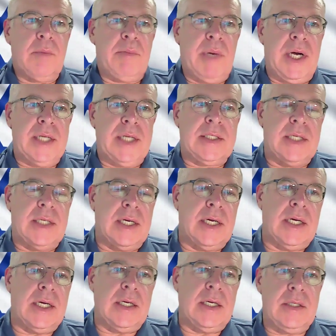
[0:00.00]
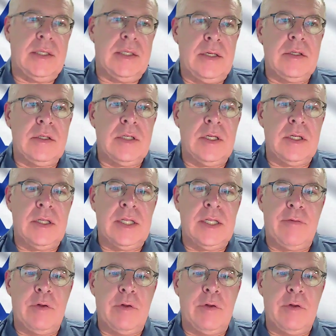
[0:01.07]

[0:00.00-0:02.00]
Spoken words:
but if